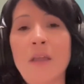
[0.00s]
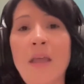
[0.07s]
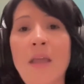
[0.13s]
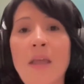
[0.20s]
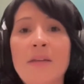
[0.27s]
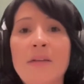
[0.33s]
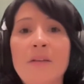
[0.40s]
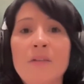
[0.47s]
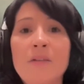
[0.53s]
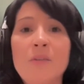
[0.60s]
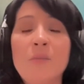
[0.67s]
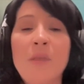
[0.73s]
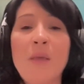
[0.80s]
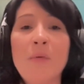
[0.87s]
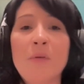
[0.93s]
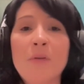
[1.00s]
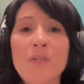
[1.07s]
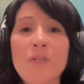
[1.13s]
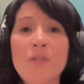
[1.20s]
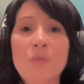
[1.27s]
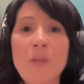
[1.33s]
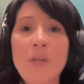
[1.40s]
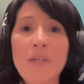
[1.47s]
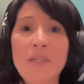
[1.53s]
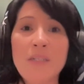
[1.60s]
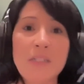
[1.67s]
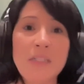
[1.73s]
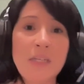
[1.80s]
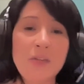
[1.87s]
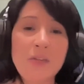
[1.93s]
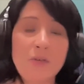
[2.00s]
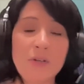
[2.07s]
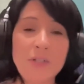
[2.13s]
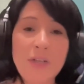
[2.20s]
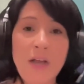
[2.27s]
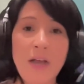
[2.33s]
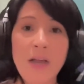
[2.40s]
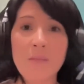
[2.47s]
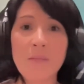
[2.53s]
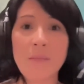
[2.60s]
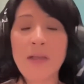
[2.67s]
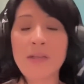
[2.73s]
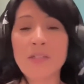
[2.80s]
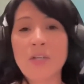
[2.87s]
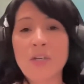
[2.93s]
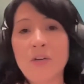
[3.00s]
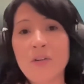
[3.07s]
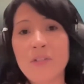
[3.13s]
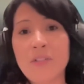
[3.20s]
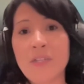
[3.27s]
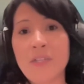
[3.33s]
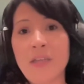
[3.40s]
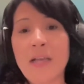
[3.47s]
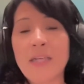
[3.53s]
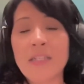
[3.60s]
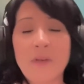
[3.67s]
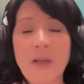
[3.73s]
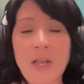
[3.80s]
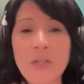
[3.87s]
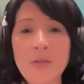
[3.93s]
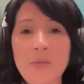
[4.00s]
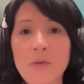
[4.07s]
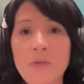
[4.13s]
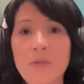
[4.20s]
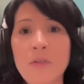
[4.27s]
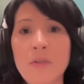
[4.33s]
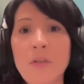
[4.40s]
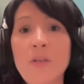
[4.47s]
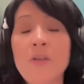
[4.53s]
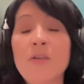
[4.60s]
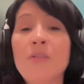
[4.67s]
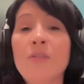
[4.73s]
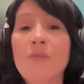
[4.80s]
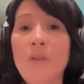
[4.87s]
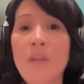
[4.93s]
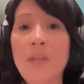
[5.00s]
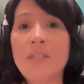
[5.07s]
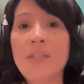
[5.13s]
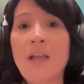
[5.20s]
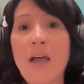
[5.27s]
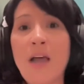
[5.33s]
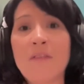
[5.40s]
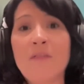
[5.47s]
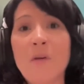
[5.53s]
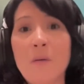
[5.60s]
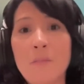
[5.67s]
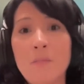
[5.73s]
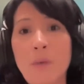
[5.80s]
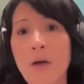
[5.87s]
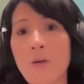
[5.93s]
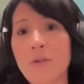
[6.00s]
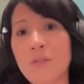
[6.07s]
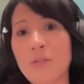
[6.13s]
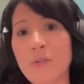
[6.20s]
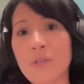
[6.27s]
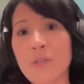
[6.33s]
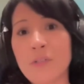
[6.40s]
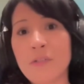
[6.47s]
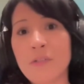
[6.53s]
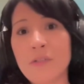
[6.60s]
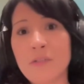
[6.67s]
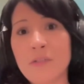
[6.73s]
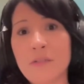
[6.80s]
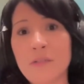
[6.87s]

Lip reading: And to be able to treat and see your time as currency, as valuable, you need to have boundaries.